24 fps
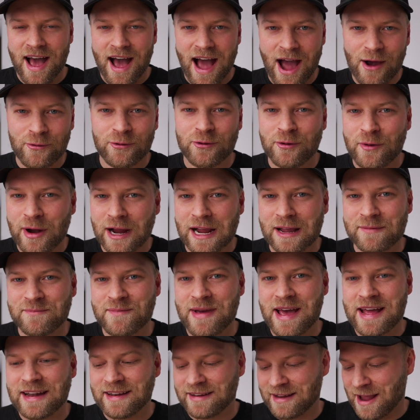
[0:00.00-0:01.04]
I would
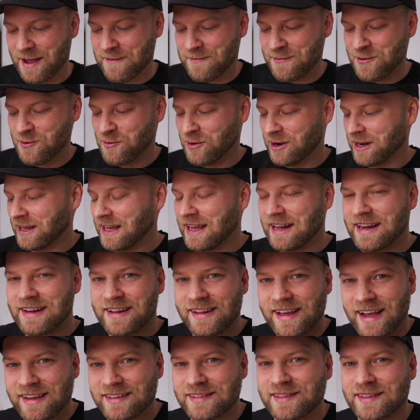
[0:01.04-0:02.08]
recommend, if you want to get
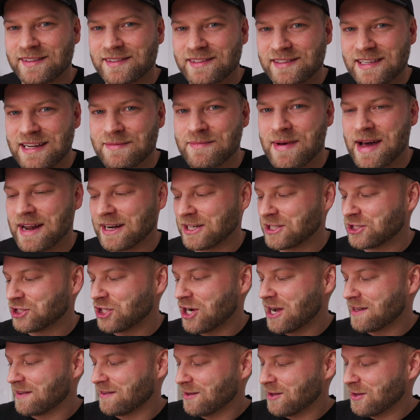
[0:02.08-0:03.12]
nice cinematic
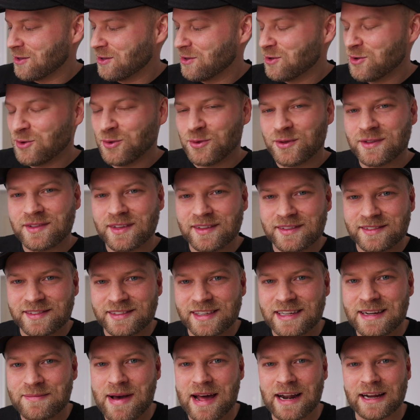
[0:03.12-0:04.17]
shots, use
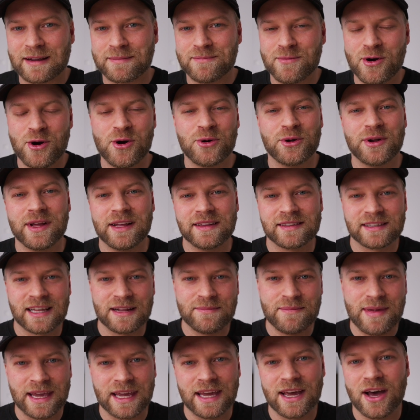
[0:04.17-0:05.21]
cinematic mode. It's
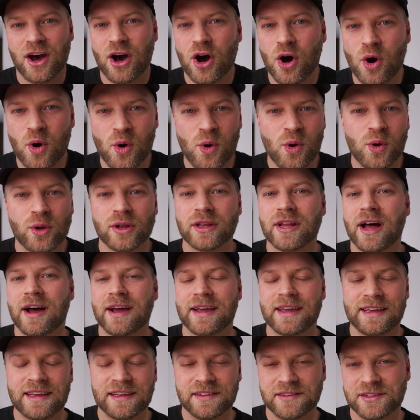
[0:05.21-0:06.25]
going to make it a whole
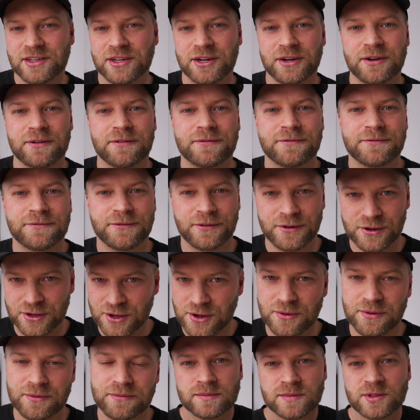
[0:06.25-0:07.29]
lot easier for
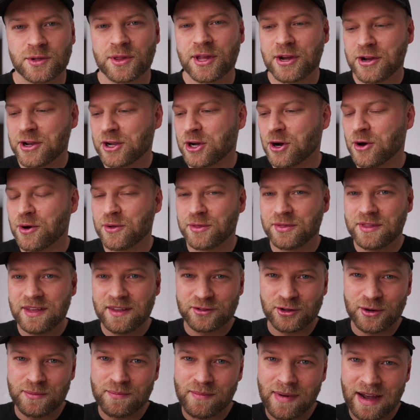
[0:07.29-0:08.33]
you. So there you go.
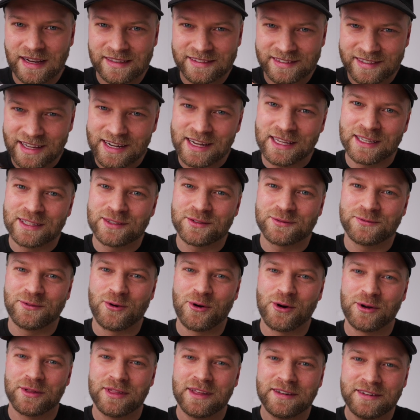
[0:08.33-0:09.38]
These are my settings
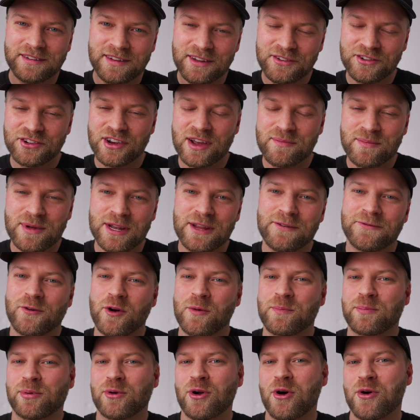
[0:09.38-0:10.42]
for the DJI Mini
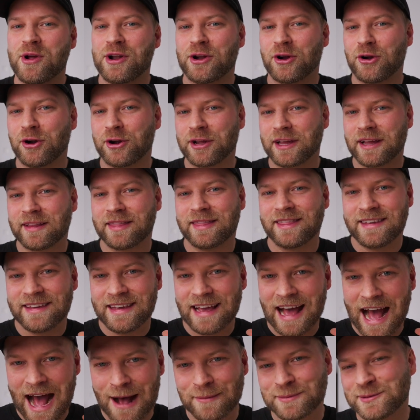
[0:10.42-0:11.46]
4 Pro in order to get
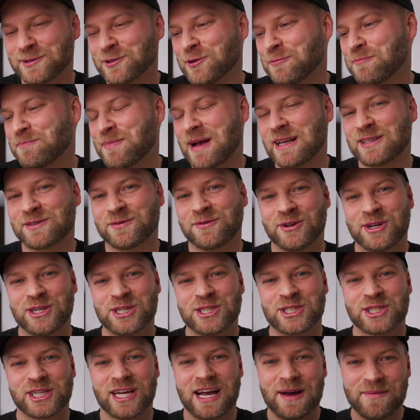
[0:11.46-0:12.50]
the absolute best
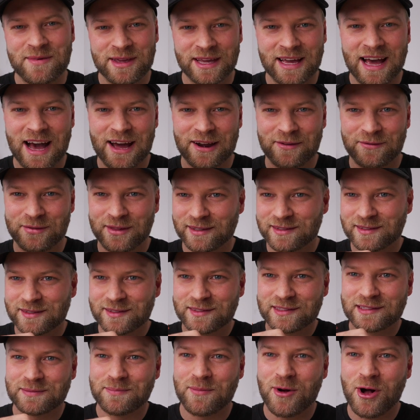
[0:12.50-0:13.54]
footage coming out of this
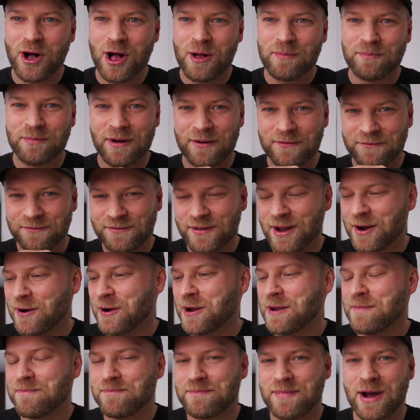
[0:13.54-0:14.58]
small but
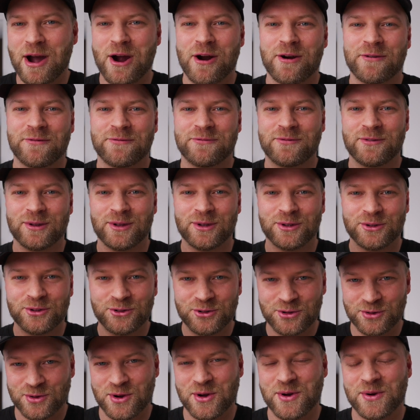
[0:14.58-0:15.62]
very powerful
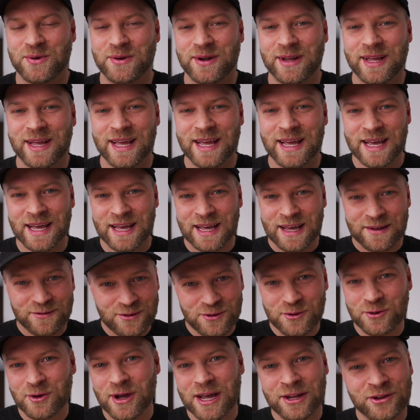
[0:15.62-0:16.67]
drone. If
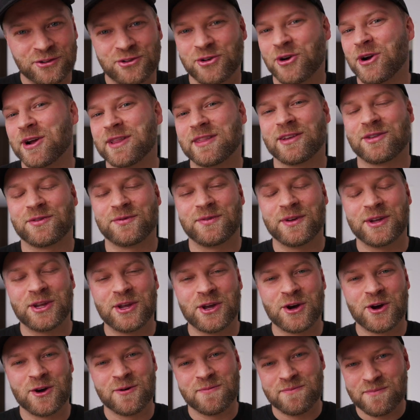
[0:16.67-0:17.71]
you enjoyed this
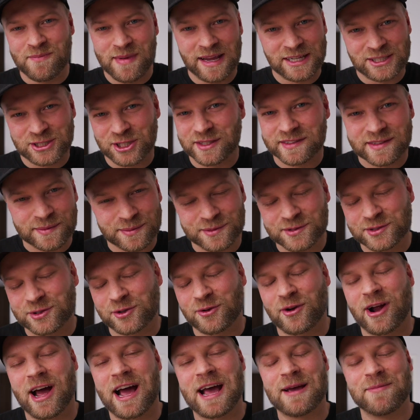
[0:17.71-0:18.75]
video, make sure you
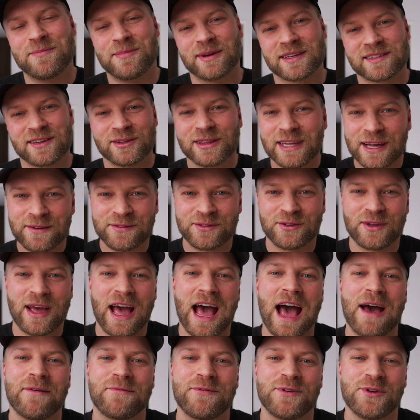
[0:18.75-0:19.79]
subscribe because I'd love to
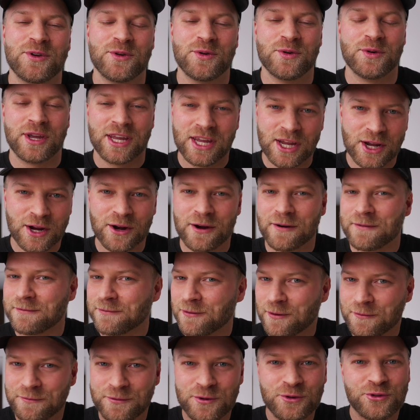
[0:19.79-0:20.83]
have you here
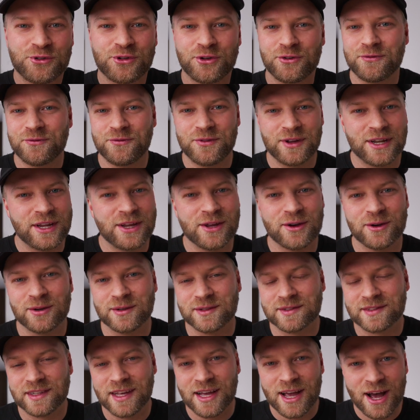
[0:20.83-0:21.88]
for future
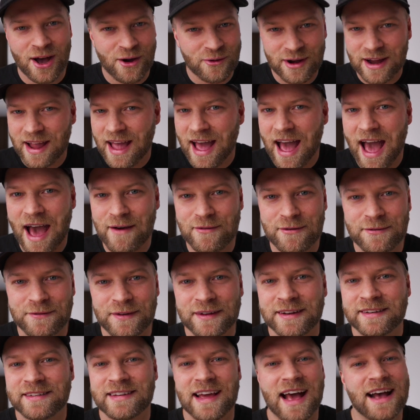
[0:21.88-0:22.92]
videos. All right, have a
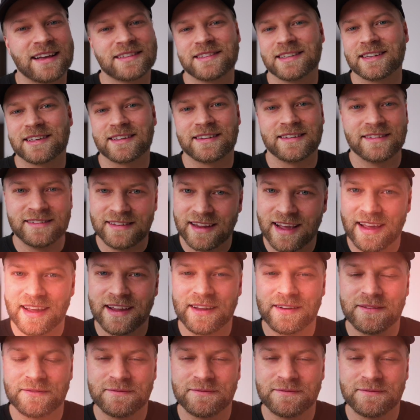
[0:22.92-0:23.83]
fantastic day.